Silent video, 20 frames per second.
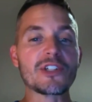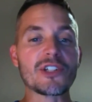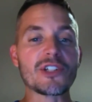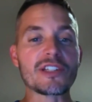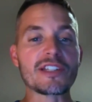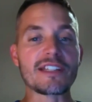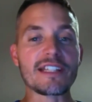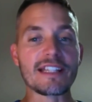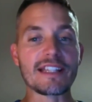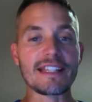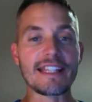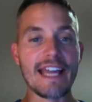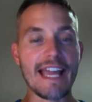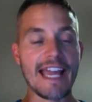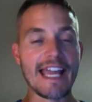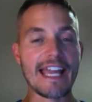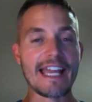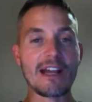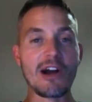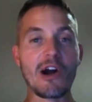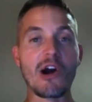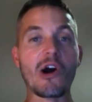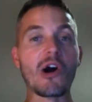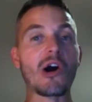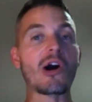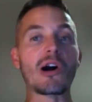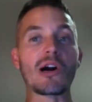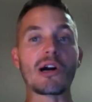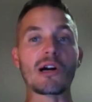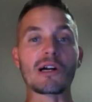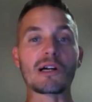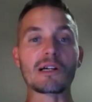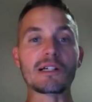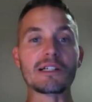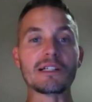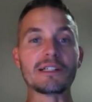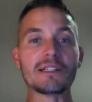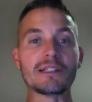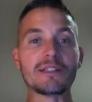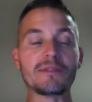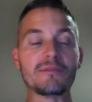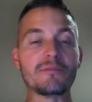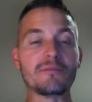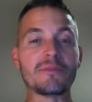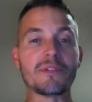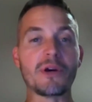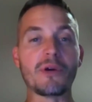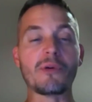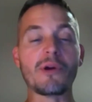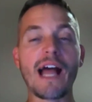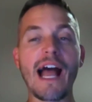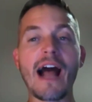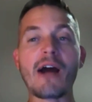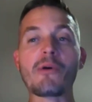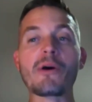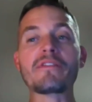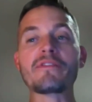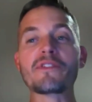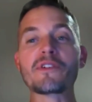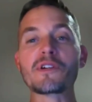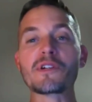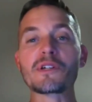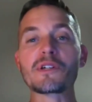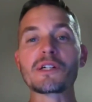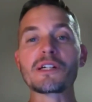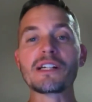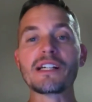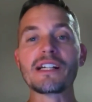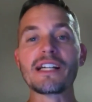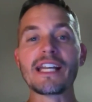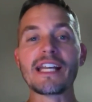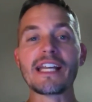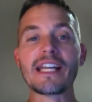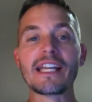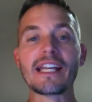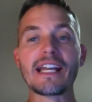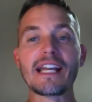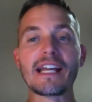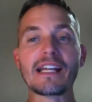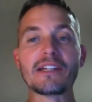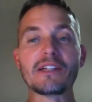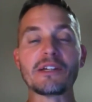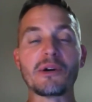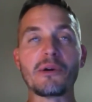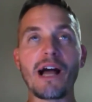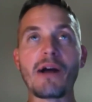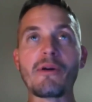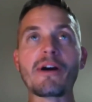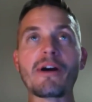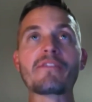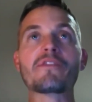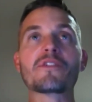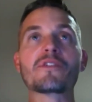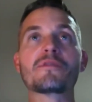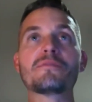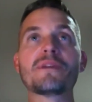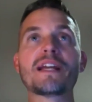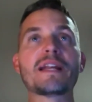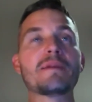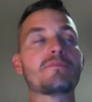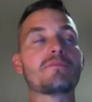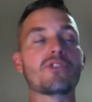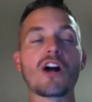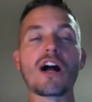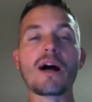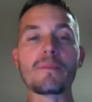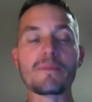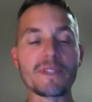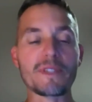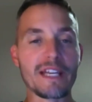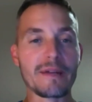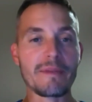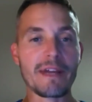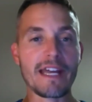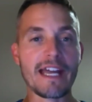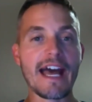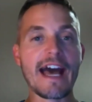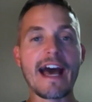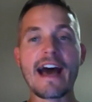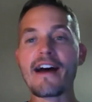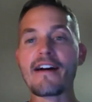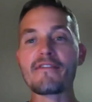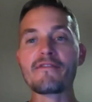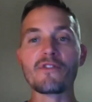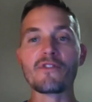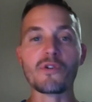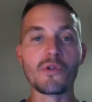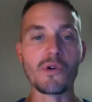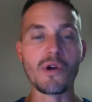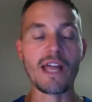just that they are however many problems they may have,